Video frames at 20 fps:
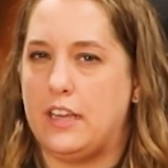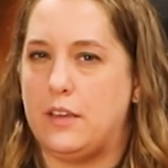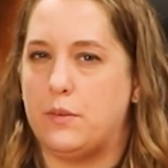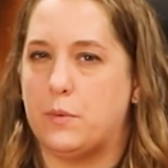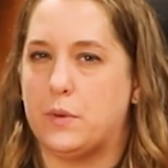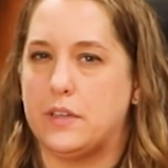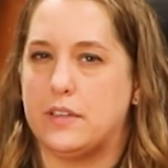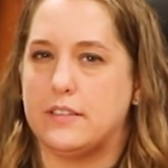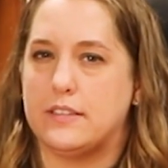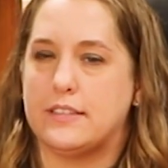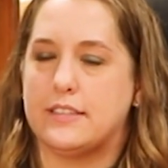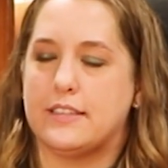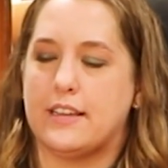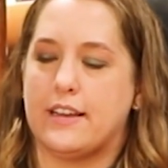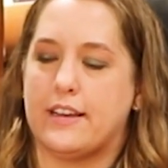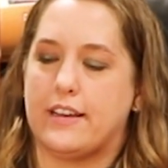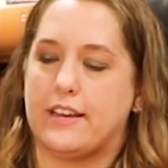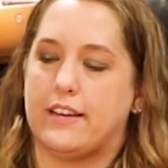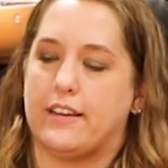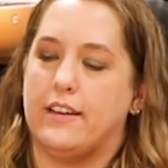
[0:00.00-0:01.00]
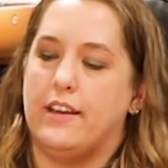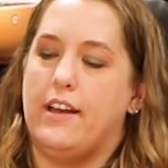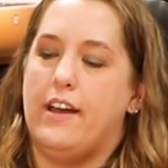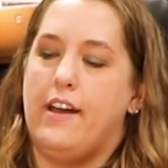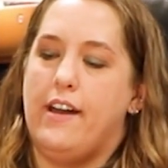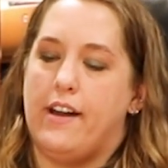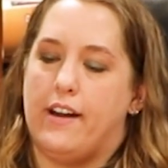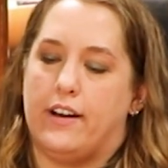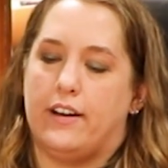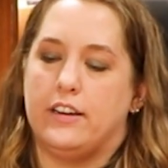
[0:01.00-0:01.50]
he was uh,
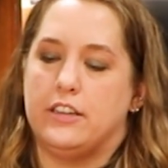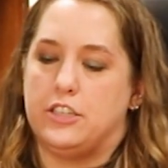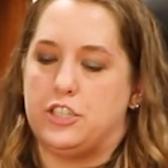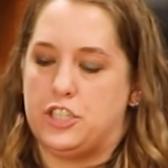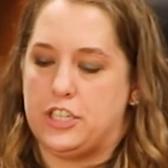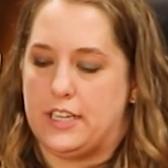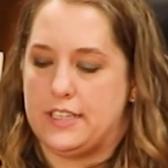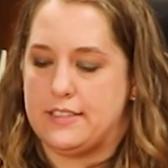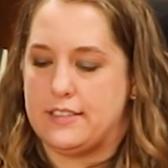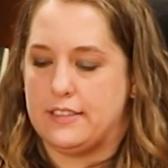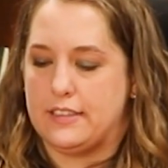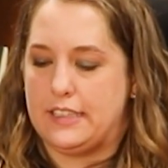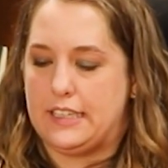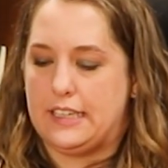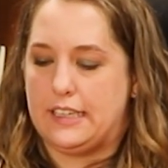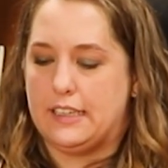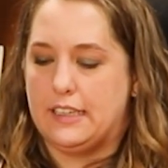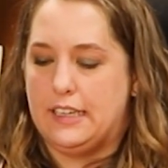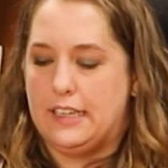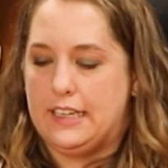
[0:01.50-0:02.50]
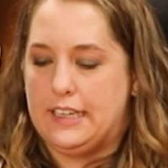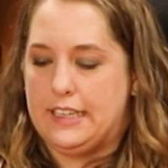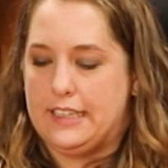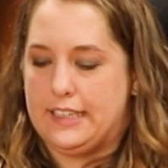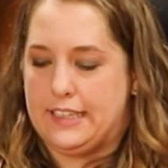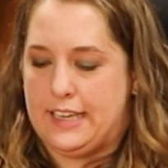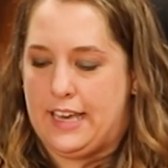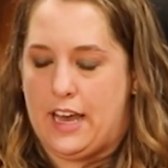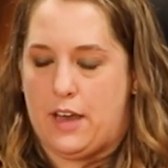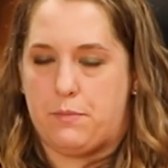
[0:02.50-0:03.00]
unjustly
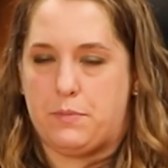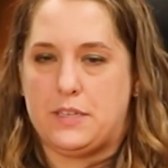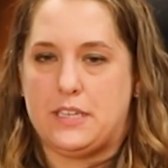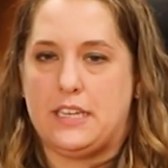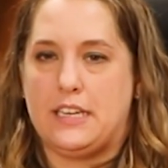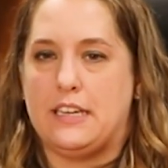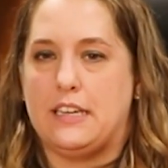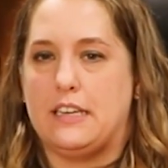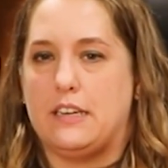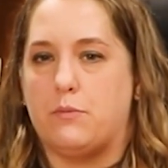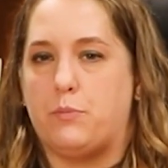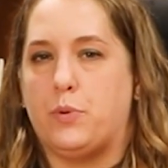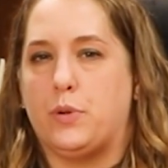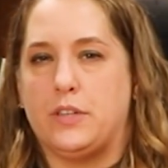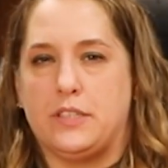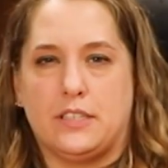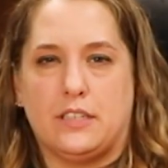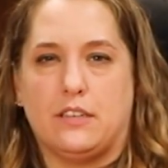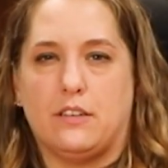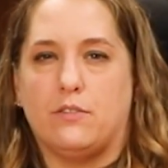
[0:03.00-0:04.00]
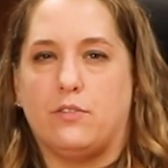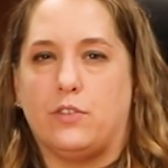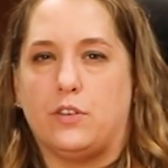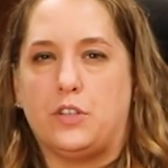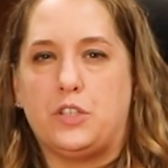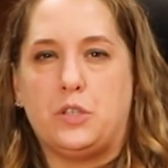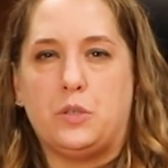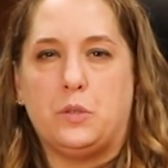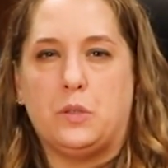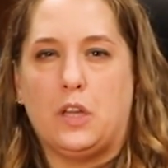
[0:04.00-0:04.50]
kept in prison
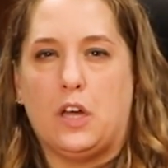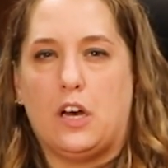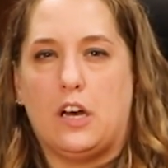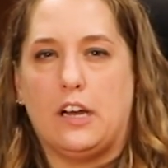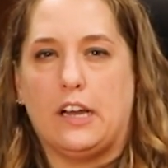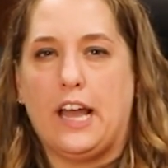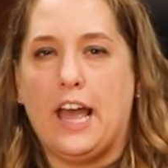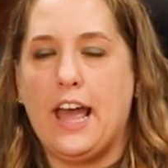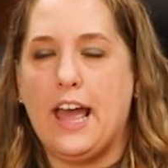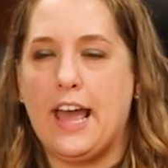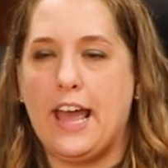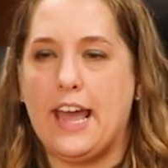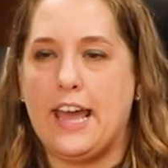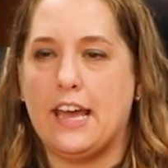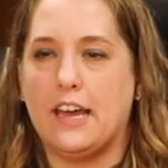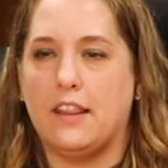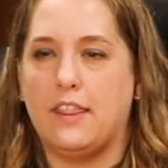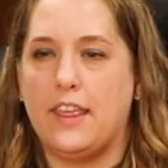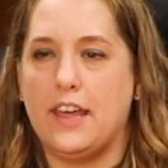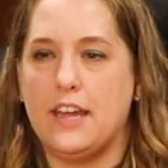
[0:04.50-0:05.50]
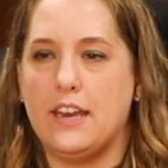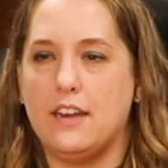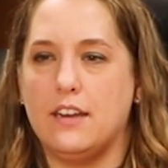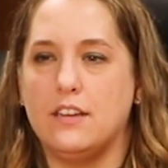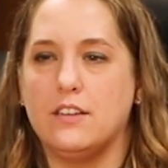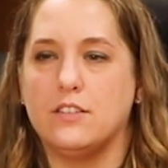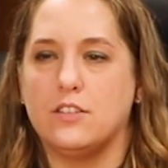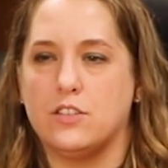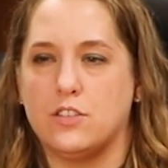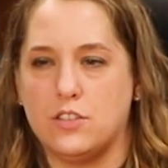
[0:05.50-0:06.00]
for too long, and
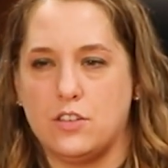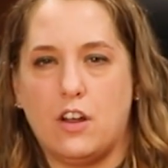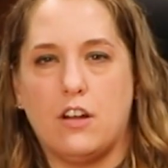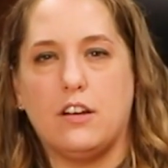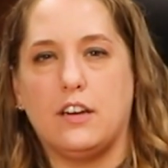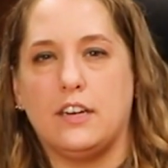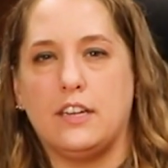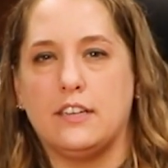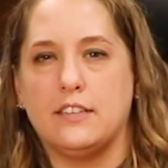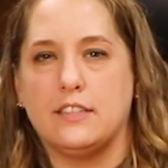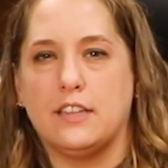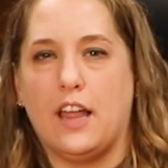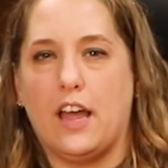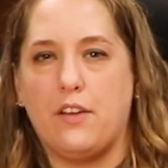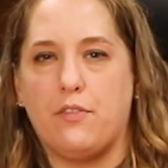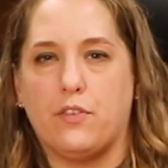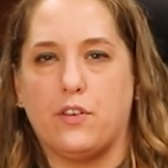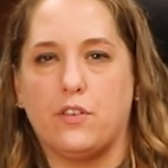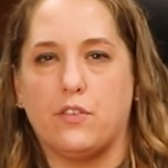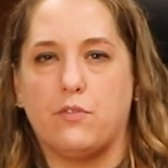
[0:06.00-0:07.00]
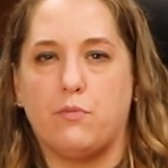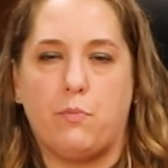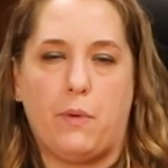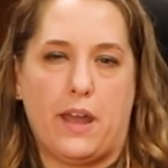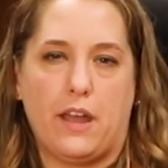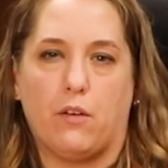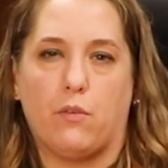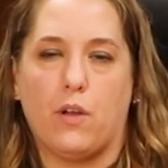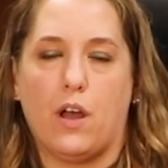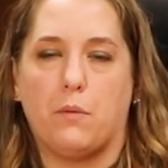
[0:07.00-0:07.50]
then started his life of
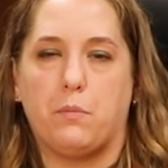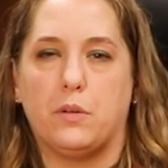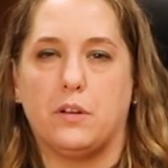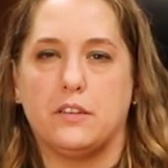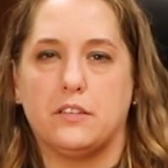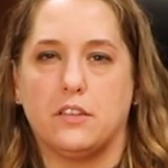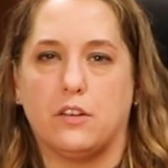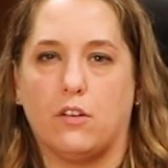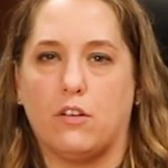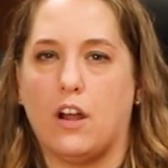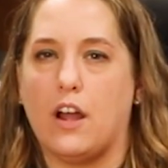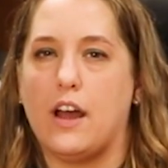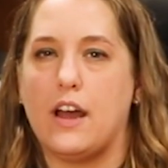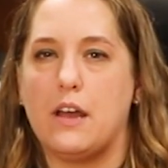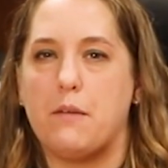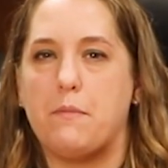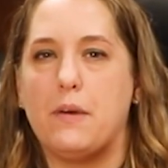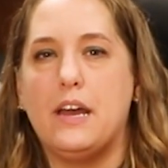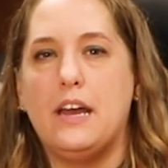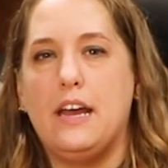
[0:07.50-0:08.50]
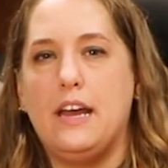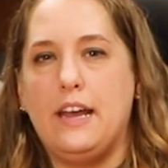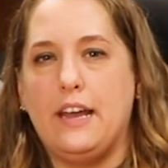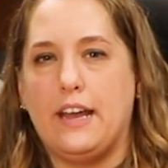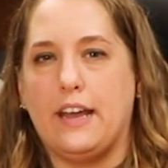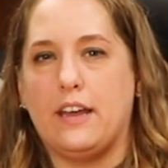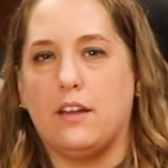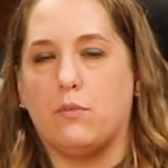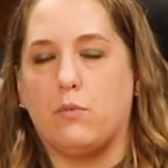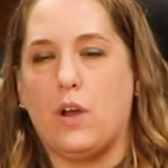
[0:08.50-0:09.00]
bank robberies and crime
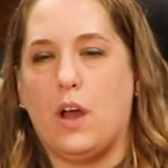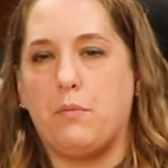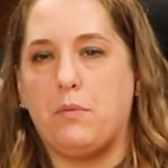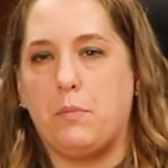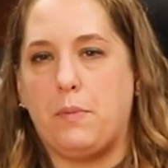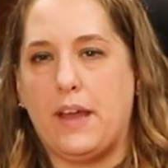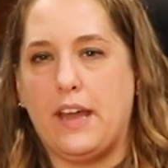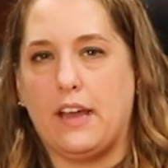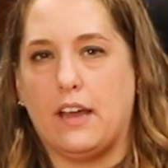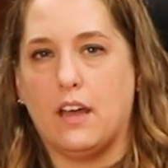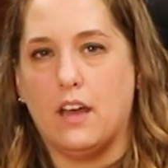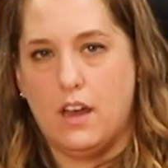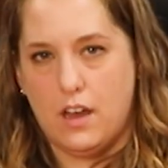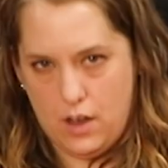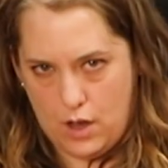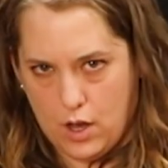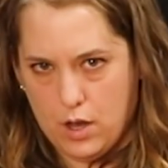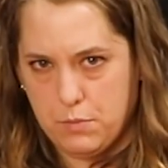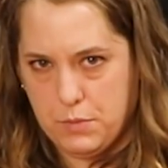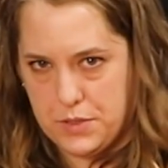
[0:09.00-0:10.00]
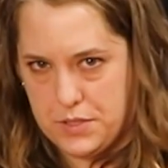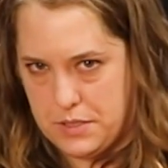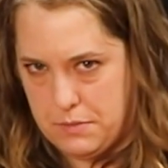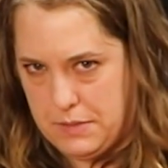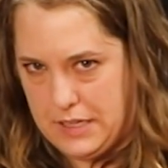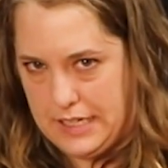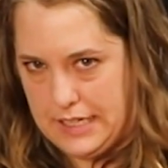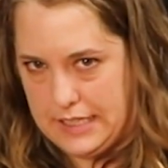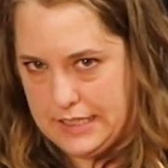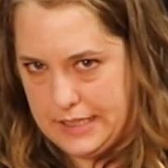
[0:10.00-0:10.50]
and robbed a bank almost
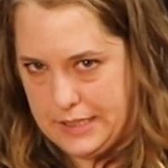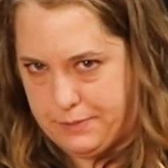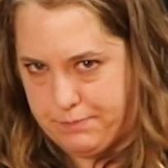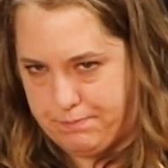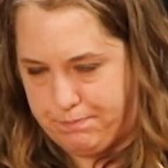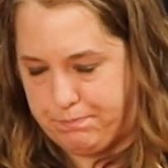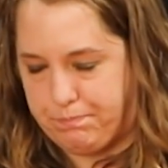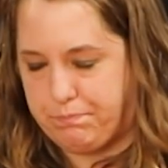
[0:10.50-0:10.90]
immediately.